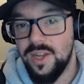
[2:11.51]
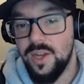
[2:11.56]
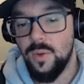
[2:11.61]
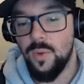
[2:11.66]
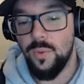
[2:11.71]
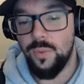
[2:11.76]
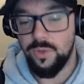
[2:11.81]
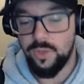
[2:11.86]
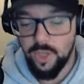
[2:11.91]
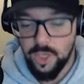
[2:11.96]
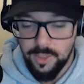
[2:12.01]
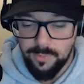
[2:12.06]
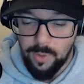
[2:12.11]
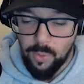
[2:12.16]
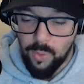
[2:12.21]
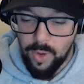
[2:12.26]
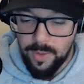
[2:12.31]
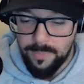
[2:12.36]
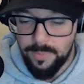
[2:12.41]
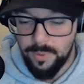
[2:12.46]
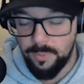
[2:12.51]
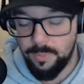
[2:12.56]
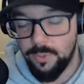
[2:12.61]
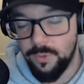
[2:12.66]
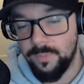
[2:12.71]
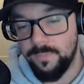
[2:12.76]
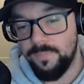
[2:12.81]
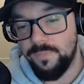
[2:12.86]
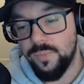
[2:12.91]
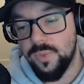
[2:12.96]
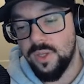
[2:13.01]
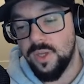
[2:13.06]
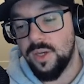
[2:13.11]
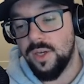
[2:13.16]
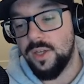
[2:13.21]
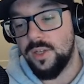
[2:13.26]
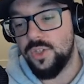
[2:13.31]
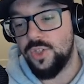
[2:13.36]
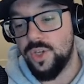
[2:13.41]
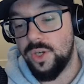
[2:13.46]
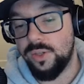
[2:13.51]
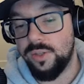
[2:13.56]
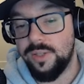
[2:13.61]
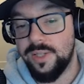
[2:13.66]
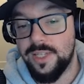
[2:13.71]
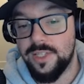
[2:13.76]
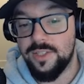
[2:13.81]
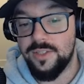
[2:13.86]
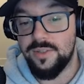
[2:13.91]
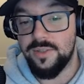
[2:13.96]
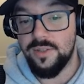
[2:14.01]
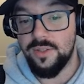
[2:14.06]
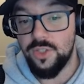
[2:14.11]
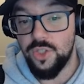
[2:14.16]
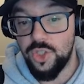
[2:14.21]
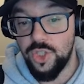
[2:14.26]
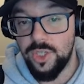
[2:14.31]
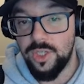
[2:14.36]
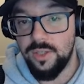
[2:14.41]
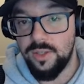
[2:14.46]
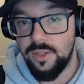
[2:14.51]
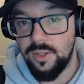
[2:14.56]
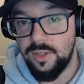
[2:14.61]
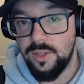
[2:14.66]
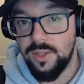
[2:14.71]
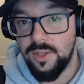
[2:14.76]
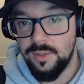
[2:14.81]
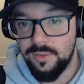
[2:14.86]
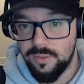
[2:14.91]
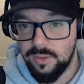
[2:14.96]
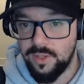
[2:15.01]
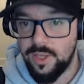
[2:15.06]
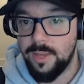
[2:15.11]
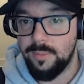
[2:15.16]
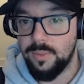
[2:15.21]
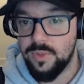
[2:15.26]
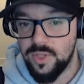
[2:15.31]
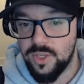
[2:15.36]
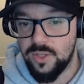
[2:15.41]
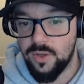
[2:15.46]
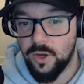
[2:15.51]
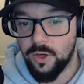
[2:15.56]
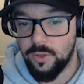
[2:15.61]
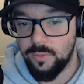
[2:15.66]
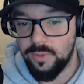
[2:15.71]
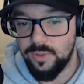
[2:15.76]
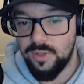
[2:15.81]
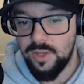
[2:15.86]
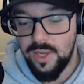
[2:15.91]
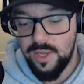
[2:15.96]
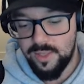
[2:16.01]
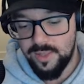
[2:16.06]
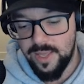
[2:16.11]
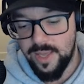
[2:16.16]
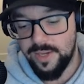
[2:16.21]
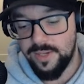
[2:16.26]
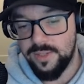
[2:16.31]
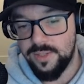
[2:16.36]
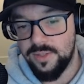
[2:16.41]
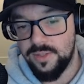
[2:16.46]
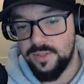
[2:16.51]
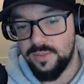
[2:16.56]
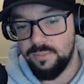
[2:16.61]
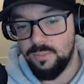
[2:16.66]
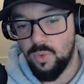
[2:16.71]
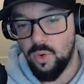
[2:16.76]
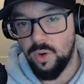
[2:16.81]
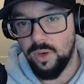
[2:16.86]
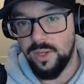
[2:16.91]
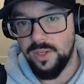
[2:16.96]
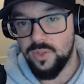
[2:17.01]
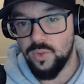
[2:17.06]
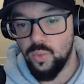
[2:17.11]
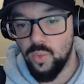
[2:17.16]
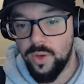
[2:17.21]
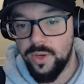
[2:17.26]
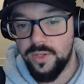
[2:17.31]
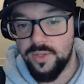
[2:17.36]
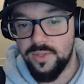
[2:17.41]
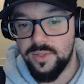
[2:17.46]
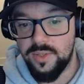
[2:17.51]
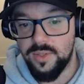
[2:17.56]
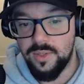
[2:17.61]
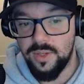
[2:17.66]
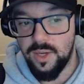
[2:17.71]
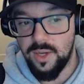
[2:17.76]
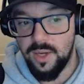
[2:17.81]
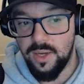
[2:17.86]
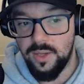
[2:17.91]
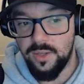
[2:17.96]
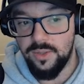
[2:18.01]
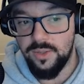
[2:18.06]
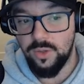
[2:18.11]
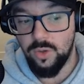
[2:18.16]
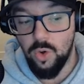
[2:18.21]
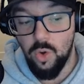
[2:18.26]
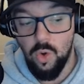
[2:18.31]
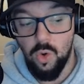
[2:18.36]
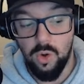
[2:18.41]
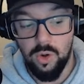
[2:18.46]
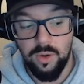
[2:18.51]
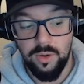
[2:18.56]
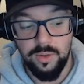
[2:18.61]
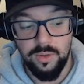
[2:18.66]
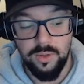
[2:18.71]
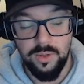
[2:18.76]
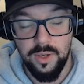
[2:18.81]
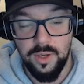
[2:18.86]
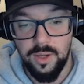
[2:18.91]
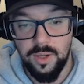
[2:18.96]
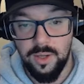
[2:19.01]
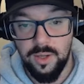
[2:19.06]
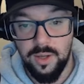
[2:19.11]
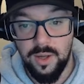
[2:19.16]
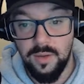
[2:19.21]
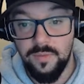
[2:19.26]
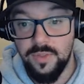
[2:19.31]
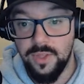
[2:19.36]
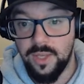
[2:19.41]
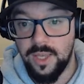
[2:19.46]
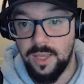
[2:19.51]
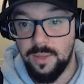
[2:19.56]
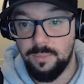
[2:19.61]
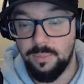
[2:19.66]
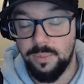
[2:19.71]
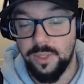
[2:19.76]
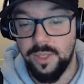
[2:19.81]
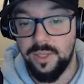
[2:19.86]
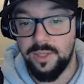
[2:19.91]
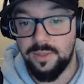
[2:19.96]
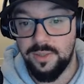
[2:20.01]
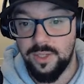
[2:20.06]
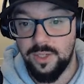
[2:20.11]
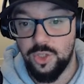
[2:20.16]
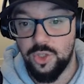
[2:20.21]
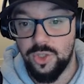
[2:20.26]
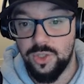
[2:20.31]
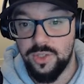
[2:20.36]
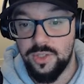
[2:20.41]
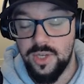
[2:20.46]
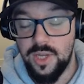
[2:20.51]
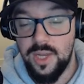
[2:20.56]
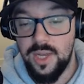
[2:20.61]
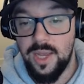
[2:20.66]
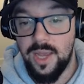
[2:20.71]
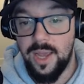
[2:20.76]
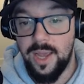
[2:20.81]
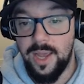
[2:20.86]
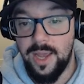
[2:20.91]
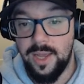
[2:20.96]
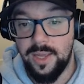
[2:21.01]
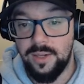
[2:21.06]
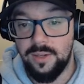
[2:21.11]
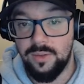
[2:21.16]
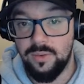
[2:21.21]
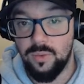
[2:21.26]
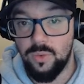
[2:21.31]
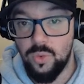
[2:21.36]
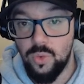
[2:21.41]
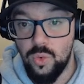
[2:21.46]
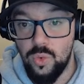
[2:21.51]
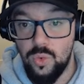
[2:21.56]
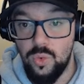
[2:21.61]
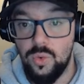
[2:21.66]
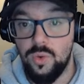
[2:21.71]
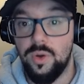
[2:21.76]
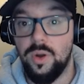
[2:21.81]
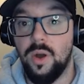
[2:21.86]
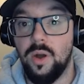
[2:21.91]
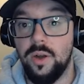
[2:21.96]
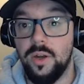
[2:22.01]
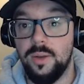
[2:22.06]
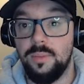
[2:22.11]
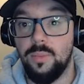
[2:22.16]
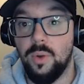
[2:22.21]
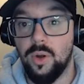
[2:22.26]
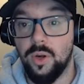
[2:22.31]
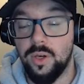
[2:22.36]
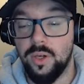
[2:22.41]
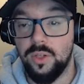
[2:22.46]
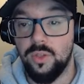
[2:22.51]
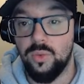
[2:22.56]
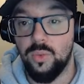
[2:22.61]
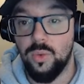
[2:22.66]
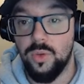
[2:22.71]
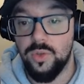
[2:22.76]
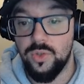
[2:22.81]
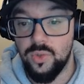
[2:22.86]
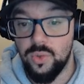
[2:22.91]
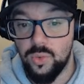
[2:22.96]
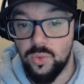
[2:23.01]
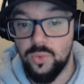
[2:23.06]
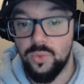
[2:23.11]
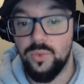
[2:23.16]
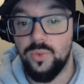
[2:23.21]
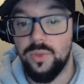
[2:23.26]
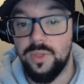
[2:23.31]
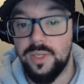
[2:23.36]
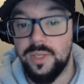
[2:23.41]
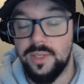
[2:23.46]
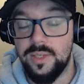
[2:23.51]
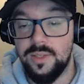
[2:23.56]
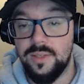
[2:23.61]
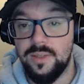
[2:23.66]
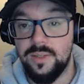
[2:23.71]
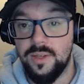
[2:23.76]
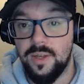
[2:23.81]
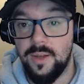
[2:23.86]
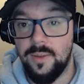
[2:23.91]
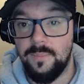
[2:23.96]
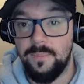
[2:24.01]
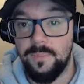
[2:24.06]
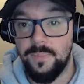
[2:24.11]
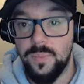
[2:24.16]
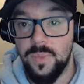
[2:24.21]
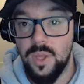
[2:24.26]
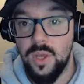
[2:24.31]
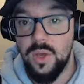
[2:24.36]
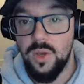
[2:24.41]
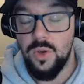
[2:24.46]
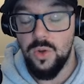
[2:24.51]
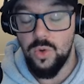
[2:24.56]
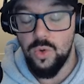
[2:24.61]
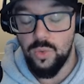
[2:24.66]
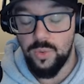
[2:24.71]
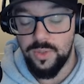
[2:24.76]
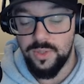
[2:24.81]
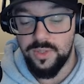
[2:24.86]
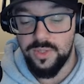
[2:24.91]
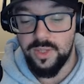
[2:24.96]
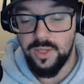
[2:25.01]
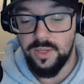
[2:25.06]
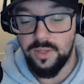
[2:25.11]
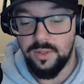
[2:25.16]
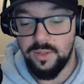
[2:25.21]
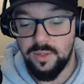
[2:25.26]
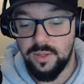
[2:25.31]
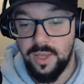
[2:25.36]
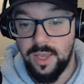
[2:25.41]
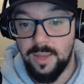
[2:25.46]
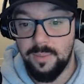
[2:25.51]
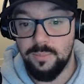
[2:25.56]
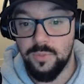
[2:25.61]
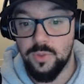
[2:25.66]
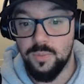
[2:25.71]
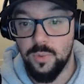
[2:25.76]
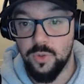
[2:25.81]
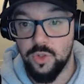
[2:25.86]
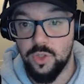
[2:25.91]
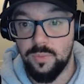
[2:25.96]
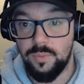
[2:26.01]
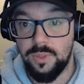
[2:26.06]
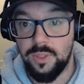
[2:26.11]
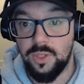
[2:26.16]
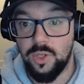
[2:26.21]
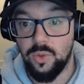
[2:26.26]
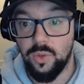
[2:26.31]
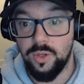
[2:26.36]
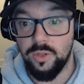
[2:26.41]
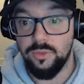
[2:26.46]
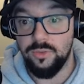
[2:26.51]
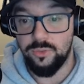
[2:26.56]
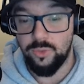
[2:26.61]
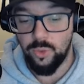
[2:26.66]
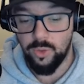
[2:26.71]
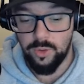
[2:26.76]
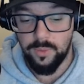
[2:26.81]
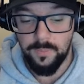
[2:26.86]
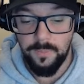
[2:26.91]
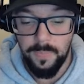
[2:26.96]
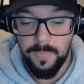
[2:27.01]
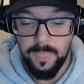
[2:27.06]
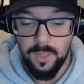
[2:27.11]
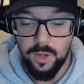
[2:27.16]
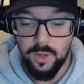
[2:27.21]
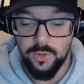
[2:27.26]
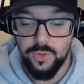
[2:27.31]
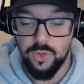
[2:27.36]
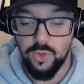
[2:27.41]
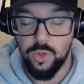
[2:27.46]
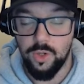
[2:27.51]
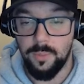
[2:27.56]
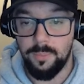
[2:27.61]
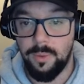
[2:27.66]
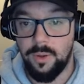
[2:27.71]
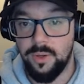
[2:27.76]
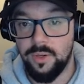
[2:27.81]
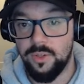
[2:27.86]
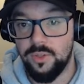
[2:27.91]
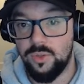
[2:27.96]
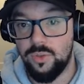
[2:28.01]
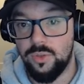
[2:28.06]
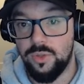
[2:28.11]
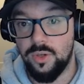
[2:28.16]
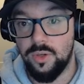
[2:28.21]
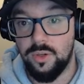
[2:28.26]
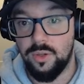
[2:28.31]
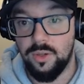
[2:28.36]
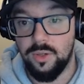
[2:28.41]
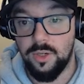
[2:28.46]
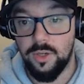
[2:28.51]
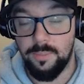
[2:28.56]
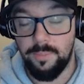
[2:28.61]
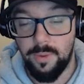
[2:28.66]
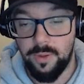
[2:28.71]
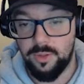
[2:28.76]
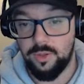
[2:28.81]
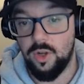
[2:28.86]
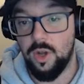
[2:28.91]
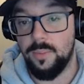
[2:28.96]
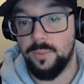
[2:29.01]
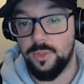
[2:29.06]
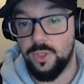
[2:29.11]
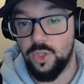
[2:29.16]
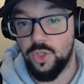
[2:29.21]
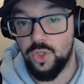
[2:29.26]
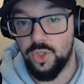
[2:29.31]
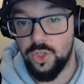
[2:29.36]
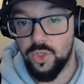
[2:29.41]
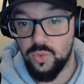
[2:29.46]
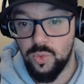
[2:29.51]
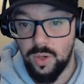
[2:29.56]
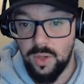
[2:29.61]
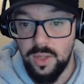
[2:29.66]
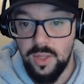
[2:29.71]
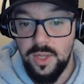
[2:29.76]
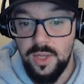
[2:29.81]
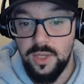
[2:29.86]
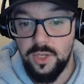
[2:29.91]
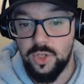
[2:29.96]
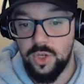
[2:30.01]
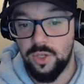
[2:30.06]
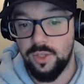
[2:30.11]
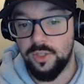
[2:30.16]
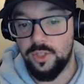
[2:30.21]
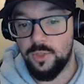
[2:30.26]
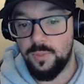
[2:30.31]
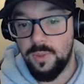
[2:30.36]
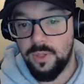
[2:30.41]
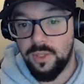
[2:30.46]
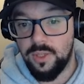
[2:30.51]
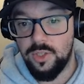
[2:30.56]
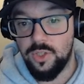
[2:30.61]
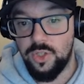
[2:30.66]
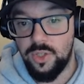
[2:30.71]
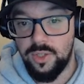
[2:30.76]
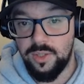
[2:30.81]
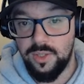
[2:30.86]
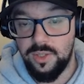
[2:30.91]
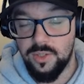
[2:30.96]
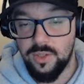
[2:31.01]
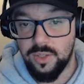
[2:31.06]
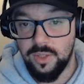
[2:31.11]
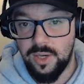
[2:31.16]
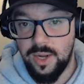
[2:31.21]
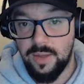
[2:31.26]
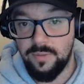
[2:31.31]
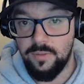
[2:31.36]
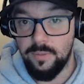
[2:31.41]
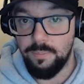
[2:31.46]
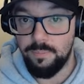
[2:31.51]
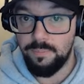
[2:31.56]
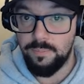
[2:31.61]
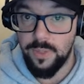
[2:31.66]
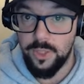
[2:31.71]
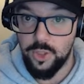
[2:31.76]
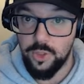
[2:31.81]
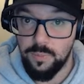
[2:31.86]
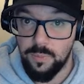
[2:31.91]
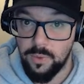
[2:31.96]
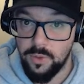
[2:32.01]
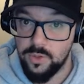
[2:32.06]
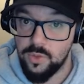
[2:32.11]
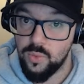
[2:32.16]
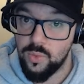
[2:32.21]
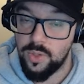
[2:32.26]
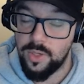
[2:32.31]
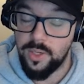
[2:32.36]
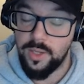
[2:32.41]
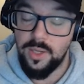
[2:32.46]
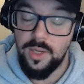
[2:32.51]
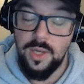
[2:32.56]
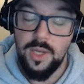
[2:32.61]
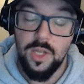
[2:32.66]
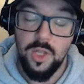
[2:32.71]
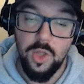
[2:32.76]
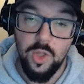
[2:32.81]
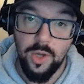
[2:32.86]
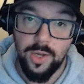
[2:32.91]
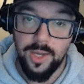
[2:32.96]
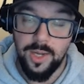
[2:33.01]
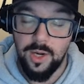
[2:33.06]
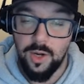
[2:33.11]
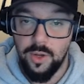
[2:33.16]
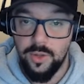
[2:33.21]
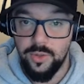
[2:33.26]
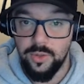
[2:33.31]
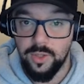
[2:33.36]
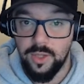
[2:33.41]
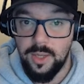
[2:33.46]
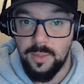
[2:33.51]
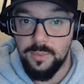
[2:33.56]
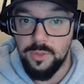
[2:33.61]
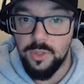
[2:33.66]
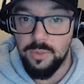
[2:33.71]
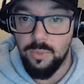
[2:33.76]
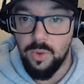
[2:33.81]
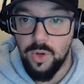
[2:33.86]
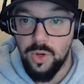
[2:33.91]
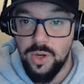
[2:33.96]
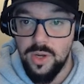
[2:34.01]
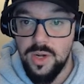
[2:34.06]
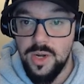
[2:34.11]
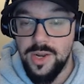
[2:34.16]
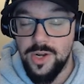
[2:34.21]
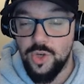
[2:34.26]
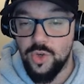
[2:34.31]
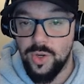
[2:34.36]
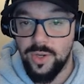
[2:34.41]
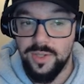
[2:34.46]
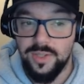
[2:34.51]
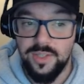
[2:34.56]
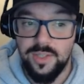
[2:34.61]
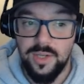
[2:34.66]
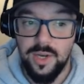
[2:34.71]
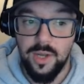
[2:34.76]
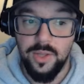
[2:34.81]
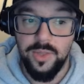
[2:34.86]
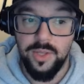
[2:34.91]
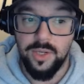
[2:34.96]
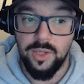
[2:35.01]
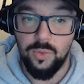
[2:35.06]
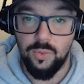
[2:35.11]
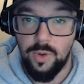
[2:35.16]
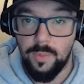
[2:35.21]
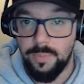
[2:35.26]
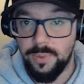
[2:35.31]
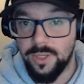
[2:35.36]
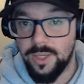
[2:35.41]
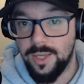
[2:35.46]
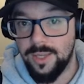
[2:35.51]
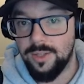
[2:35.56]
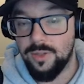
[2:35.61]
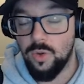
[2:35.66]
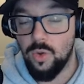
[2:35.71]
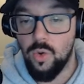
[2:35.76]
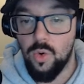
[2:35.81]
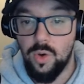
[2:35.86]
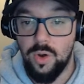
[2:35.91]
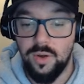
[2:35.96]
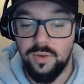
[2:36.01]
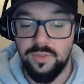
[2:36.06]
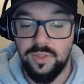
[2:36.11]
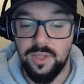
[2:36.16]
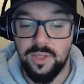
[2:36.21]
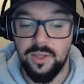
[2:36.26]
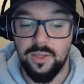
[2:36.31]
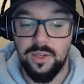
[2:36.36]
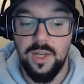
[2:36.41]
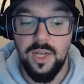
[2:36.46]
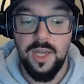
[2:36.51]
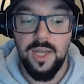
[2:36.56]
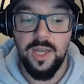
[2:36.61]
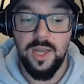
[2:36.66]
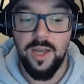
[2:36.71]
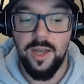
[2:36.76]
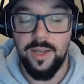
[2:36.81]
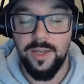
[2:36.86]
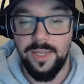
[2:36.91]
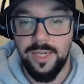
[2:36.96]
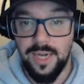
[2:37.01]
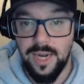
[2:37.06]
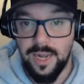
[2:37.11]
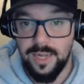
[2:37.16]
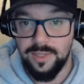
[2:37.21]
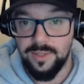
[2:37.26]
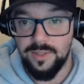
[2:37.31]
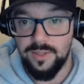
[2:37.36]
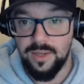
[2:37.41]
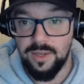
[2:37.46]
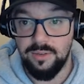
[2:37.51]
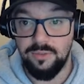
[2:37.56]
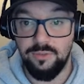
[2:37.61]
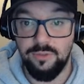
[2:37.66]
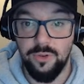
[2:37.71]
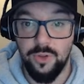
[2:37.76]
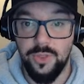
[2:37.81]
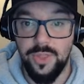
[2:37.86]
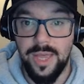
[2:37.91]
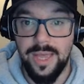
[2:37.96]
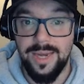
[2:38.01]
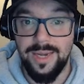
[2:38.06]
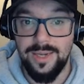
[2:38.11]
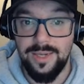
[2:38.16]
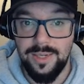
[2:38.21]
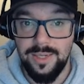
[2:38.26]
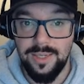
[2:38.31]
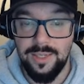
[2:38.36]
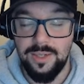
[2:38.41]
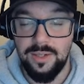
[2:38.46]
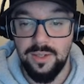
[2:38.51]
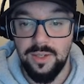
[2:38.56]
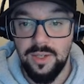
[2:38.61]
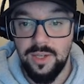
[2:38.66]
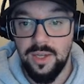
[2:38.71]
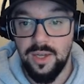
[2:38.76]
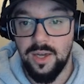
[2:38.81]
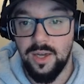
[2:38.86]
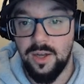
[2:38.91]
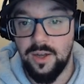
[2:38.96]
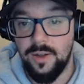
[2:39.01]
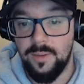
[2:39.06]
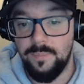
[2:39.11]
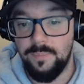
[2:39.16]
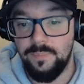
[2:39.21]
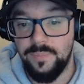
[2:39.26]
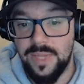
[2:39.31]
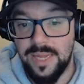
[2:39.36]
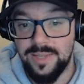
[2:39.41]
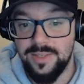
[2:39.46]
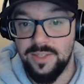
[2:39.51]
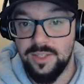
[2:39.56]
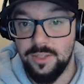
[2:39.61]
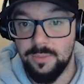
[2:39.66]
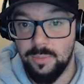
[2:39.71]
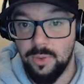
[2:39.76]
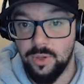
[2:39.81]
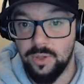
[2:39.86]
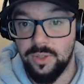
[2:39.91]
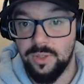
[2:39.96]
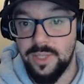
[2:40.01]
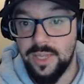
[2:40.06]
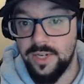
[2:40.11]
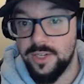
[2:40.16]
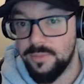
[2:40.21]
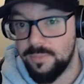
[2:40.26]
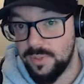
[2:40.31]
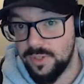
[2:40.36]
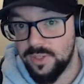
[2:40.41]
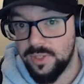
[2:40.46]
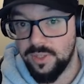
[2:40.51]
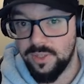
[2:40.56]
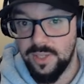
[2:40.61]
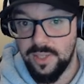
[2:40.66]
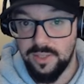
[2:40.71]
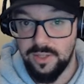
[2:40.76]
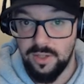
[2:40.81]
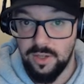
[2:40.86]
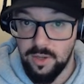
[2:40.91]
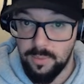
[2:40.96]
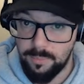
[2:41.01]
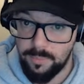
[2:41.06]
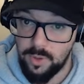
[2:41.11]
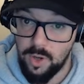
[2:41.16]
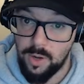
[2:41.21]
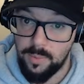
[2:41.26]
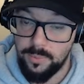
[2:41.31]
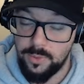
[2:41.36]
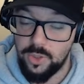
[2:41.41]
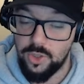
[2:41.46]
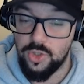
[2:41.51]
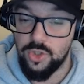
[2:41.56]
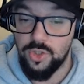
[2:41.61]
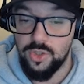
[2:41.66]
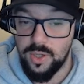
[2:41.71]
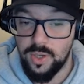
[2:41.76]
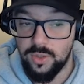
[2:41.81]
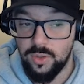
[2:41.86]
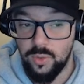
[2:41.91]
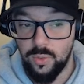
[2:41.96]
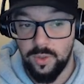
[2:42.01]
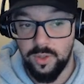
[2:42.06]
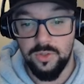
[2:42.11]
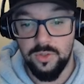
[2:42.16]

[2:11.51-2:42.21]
When we talk about white paper, generally that's the GDD, the game design document. That is more or less what is the core of the gameplay intentions, and who are they marketing towards, who is the game supposed to be created for. Also comparing it to their competition as well. Generally speaking, GDDs are going to have a benchmarks where they look at other games in the market and try to see how they can replicate, or if they could enhance and fill that need that's in the market that is missing, that the competition is not doing.